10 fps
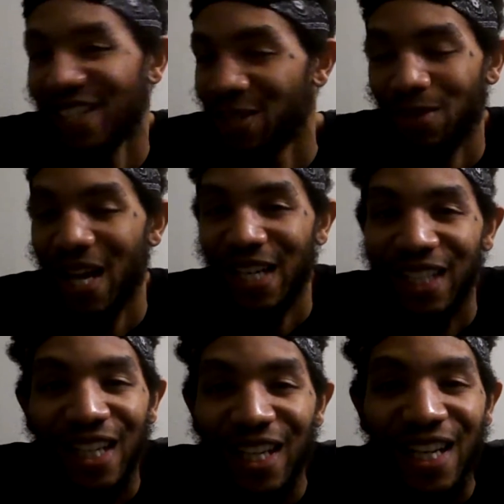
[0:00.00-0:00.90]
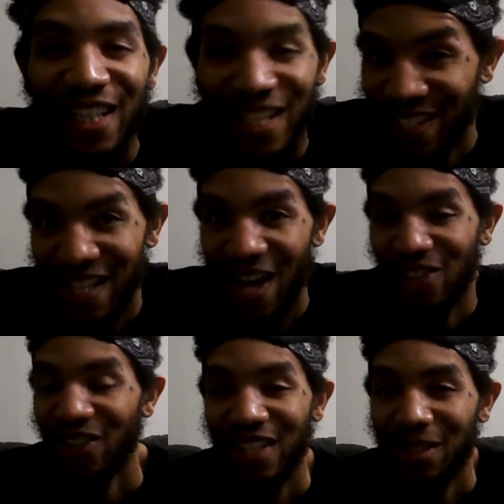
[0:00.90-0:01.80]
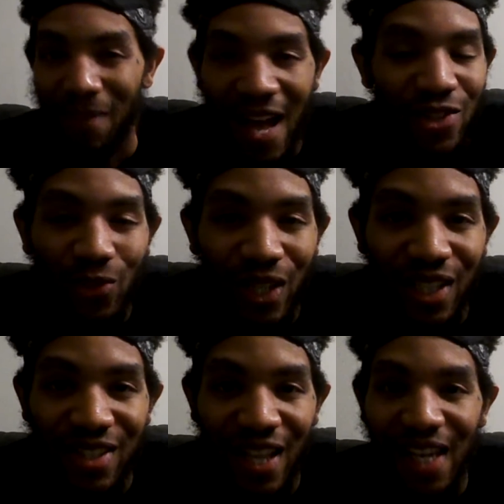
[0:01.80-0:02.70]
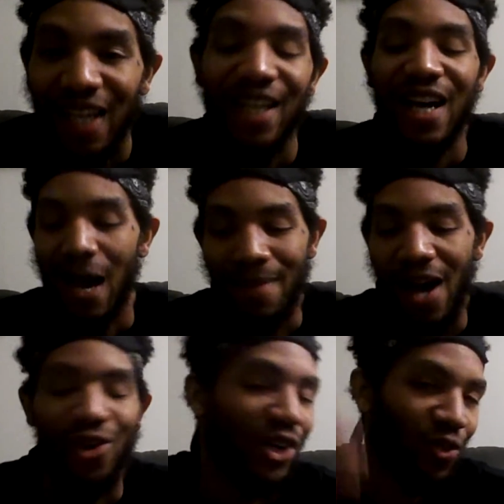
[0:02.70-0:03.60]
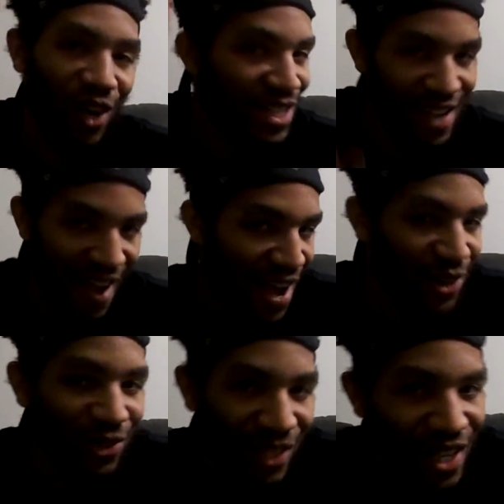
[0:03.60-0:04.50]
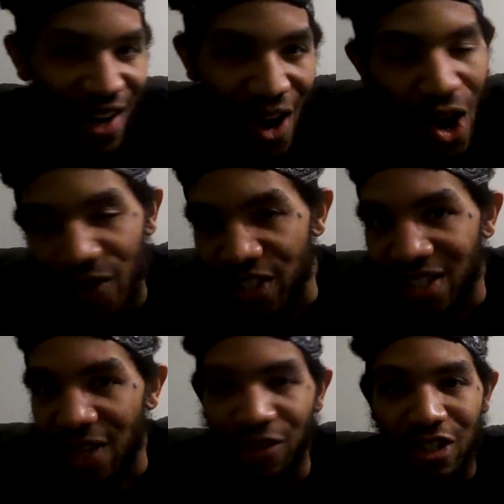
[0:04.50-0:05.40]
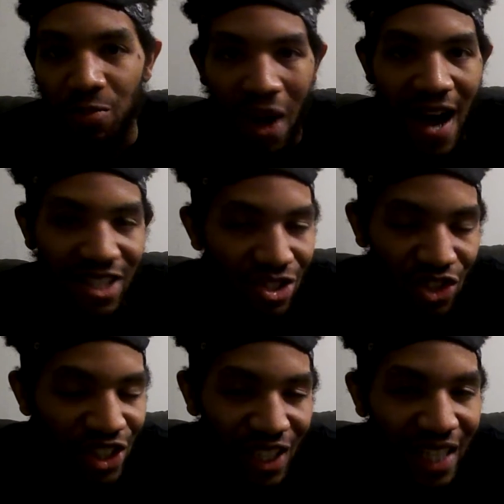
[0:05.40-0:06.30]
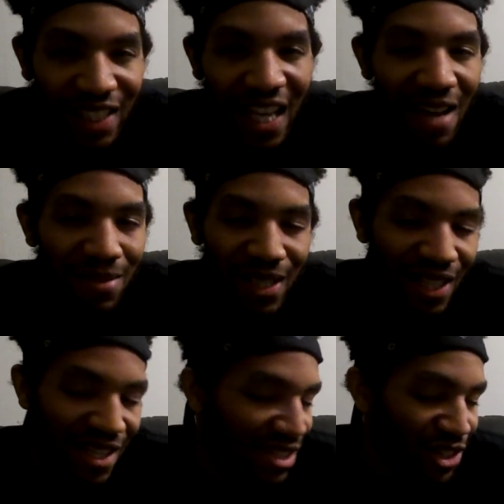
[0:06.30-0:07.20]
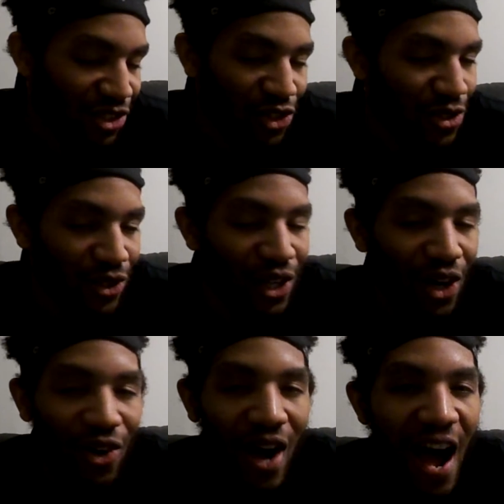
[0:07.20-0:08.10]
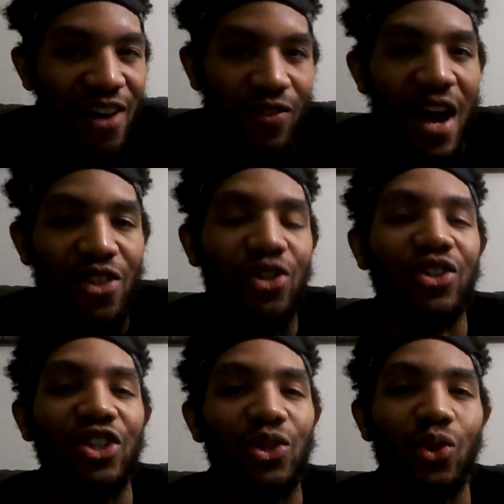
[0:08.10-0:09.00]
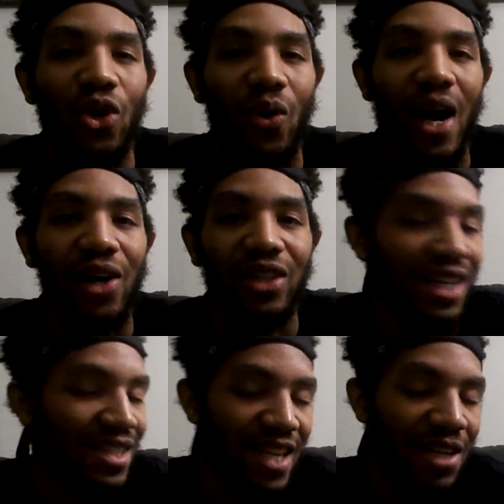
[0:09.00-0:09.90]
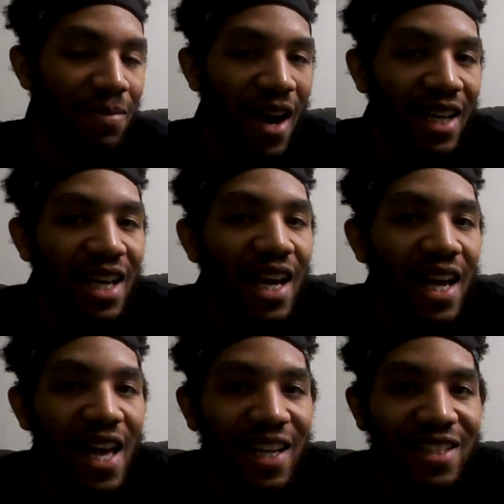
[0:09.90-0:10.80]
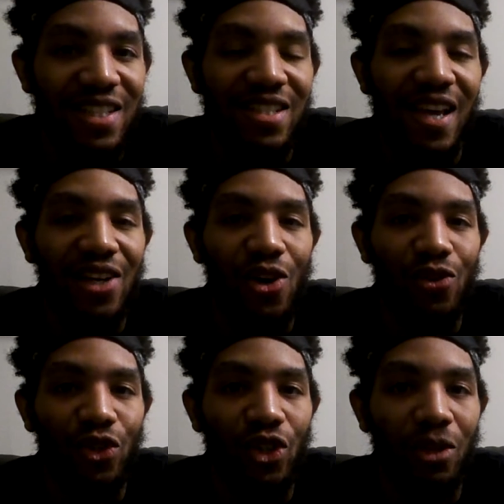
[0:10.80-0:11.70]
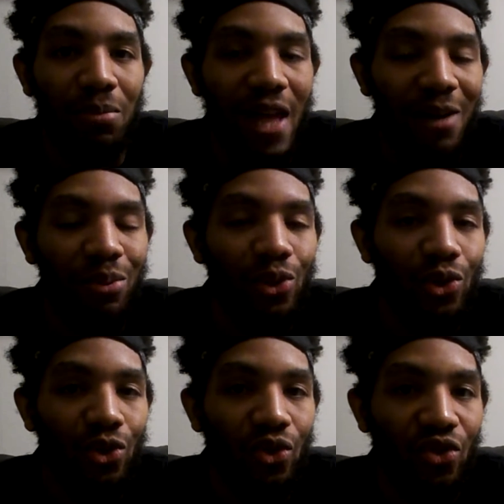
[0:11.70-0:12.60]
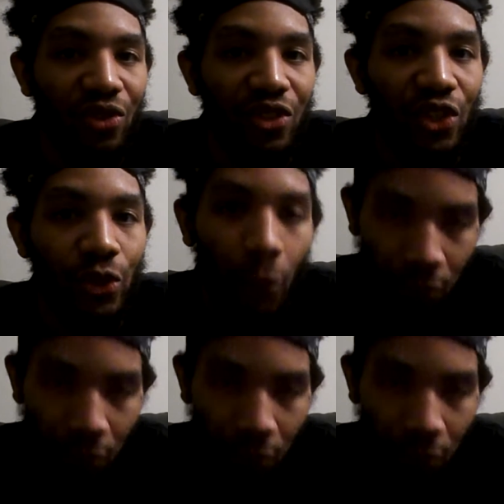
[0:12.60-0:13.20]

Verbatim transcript: to explain it. This is how great the match was. Like I'm not gonna run down all these different spots and shit like that because it's you know I'd rather you go out like I said in my NXT Takeover Blackpool review.